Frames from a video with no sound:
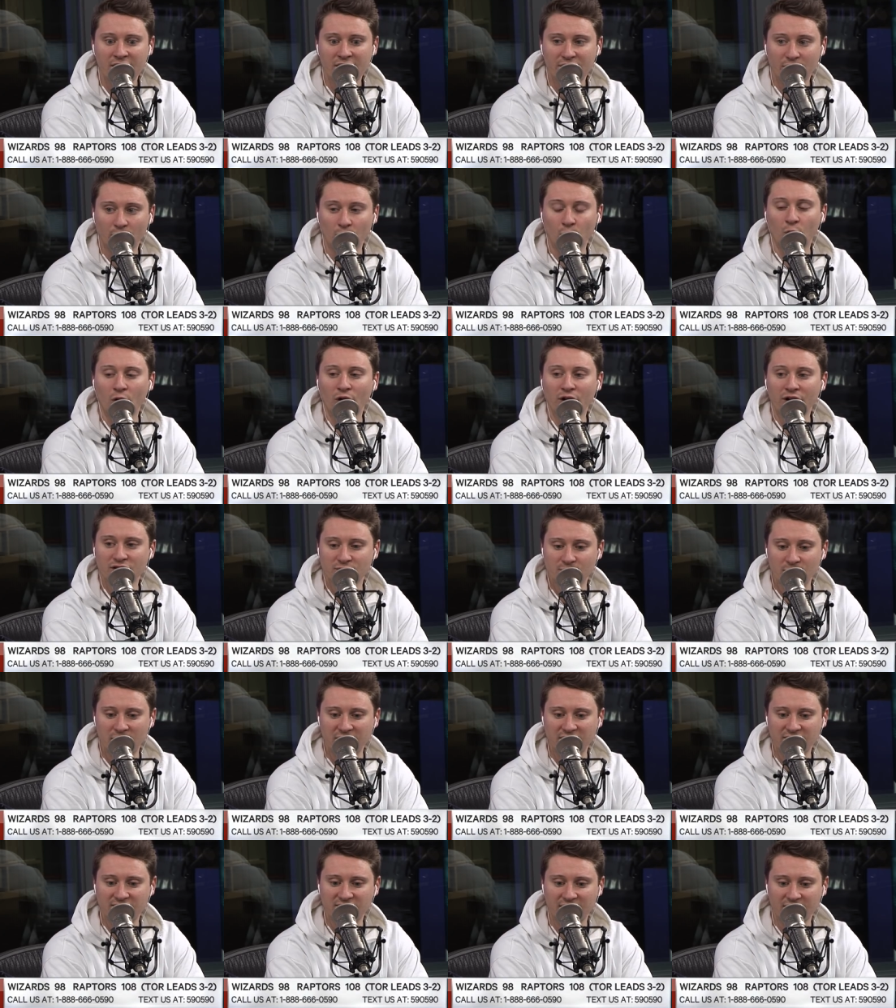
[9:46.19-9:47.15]
there weren't as
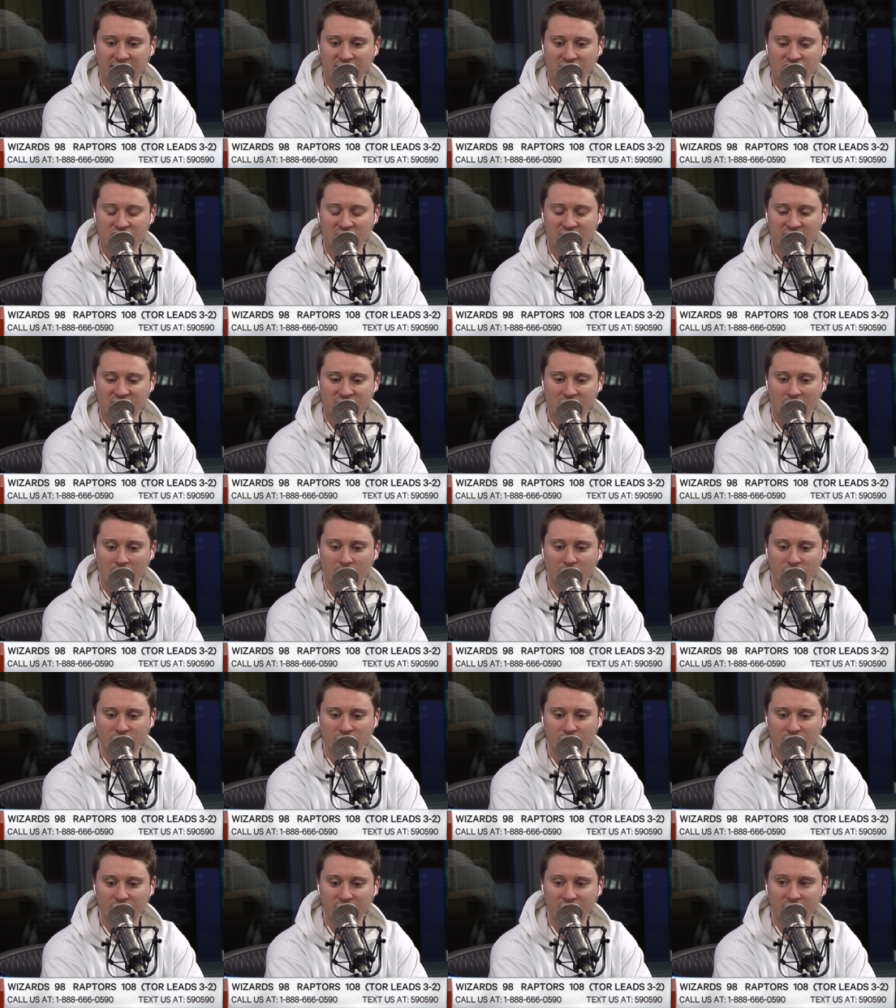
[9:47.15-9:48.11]
many second chance
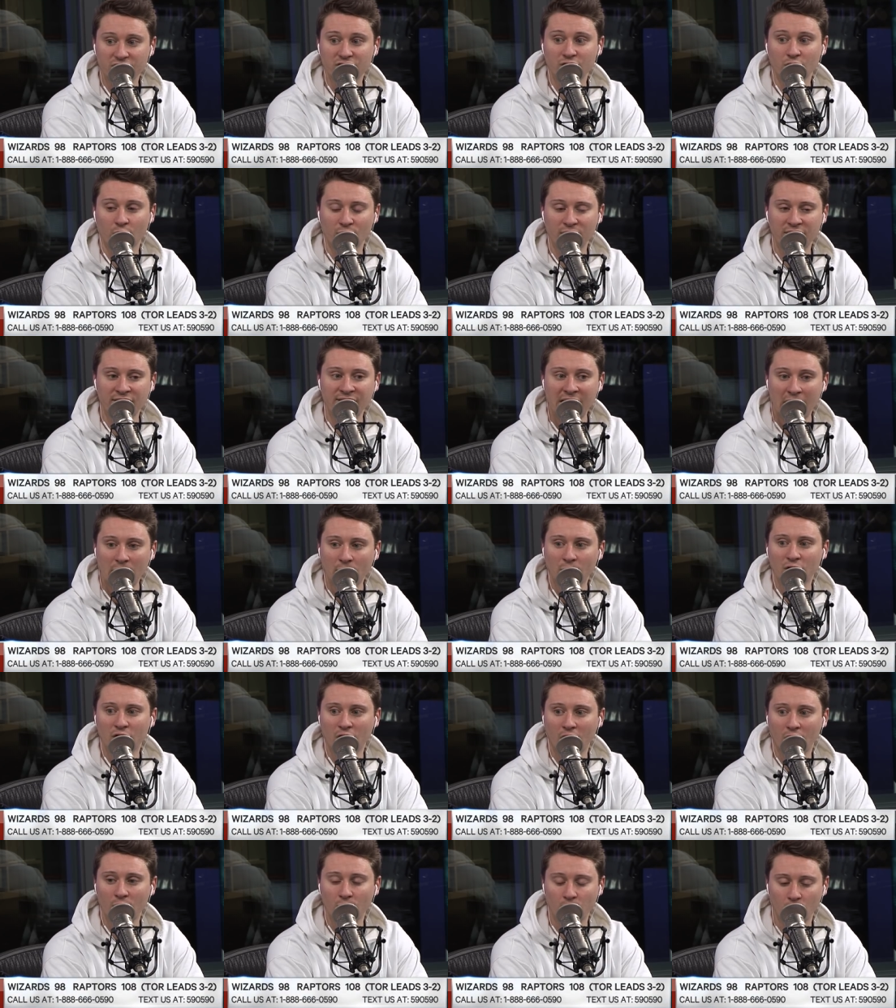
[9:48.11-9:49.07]
opportunities. So, in that
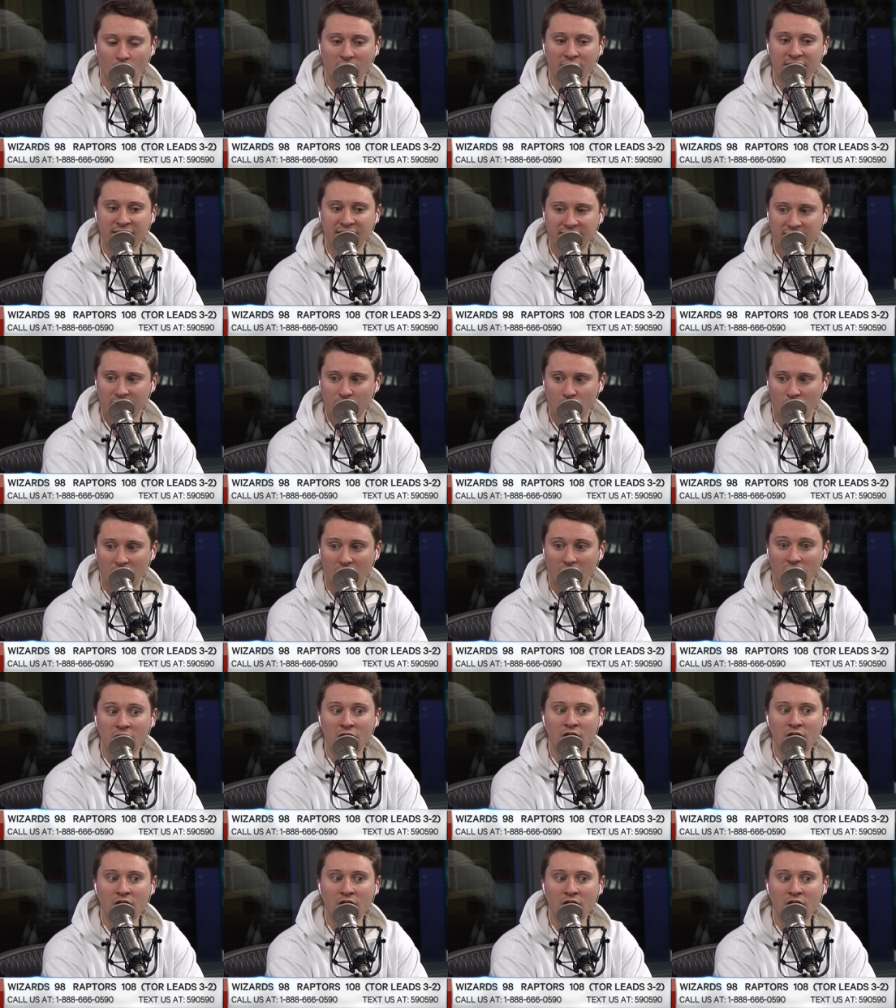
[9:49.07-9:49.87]
regard, one, he did well.